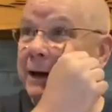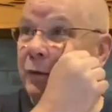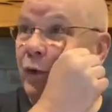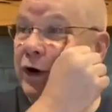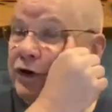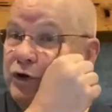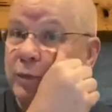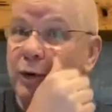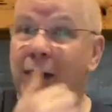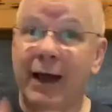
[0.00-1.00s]
Where you
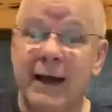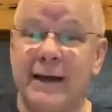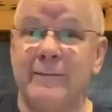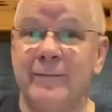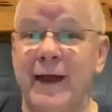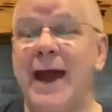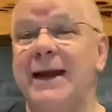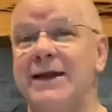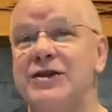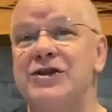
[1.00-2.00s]
play,
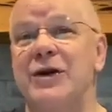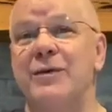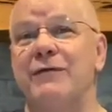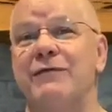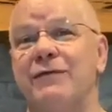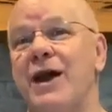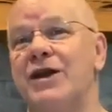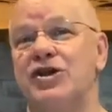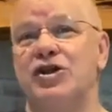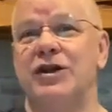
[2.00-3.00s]
that is a
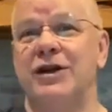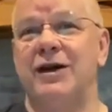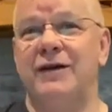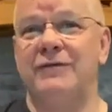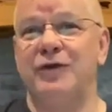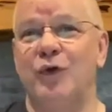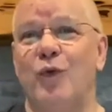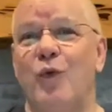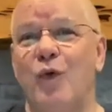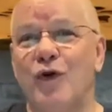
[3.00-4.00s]
reflection of your
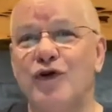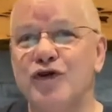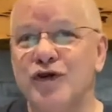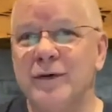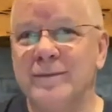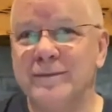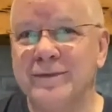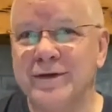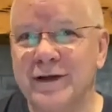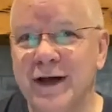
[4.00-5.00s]
worship
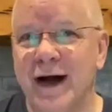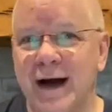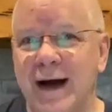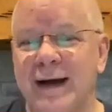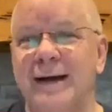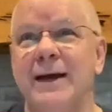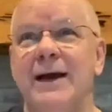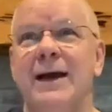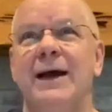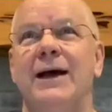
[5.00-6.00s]
to God.
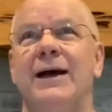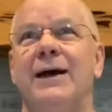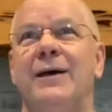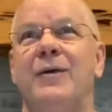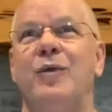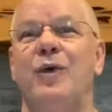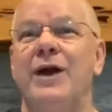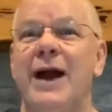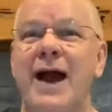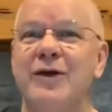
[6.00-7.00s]
Uh,
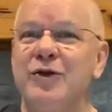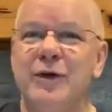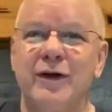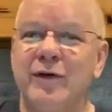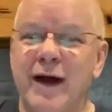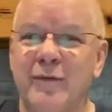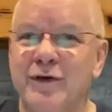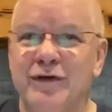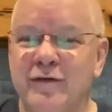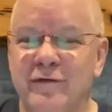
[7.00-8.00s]
where how you interact
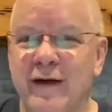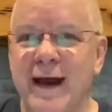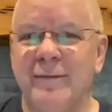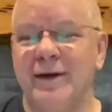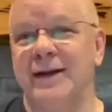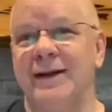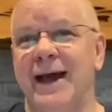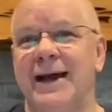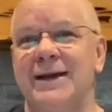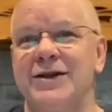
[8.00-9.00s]
with your family,
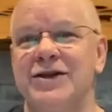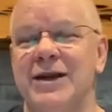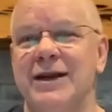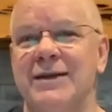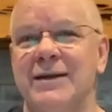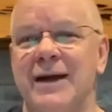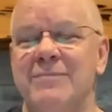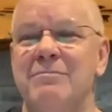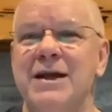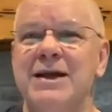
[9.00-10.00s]
that is a, a
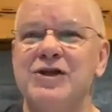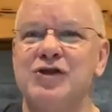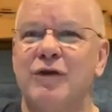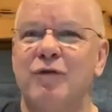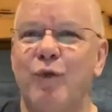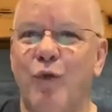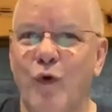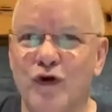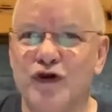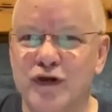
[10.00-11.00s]
means of
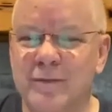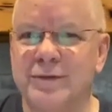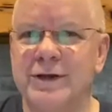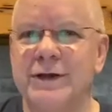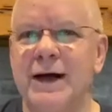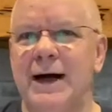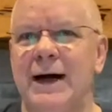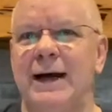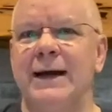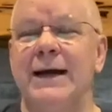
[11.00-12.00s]
worship to
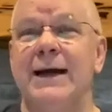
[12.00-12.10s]
God.